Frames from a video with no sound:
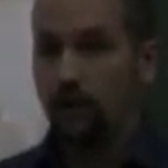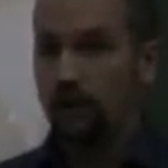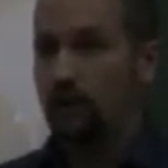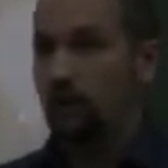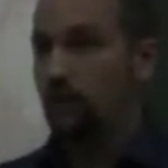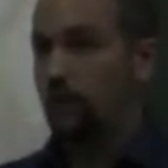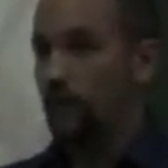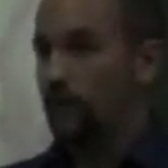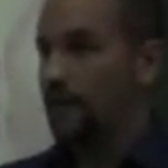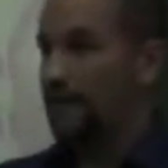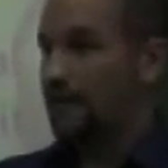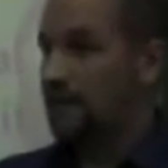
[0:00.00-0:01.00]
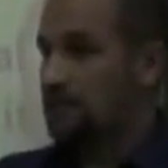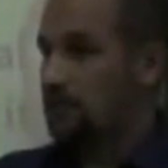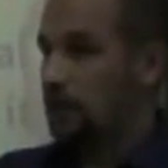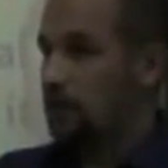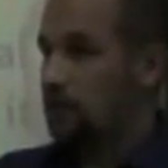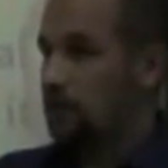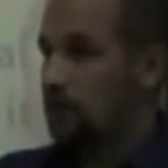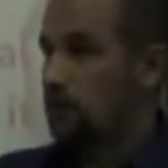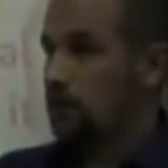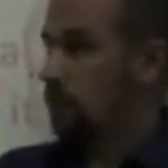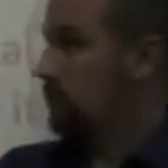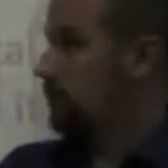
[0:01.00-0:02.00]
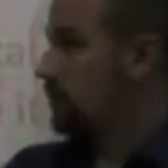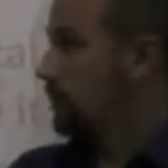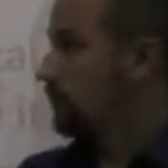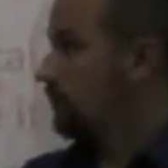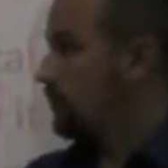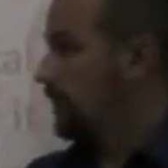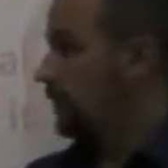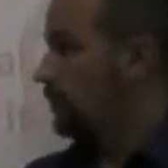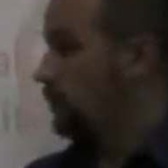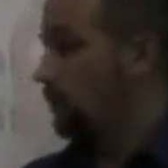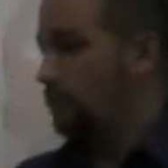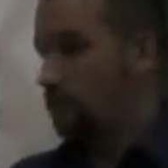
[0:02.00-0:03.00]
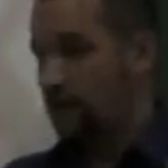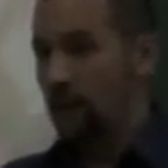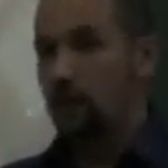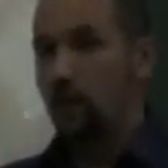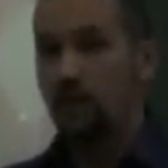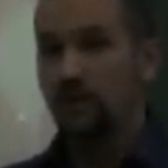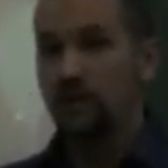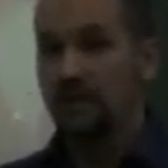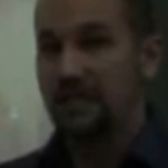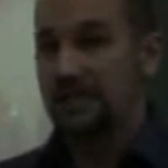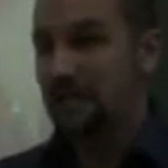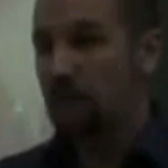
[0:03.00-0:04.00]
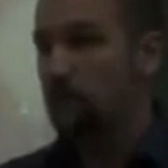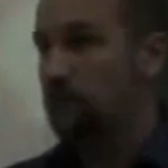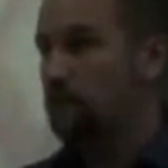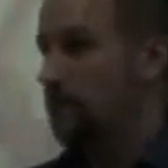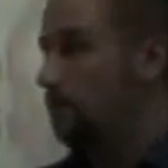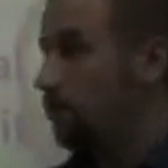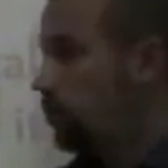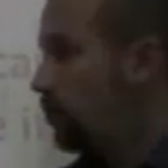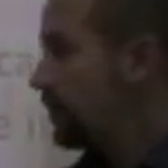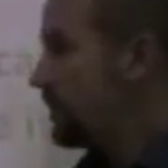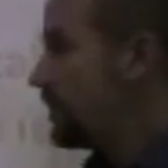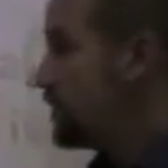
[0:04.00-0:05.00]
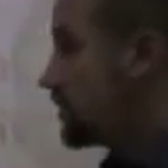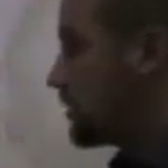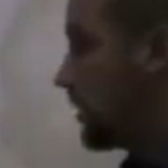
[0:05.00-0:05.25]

So they're very tech savvy, but some of the technology skills that employees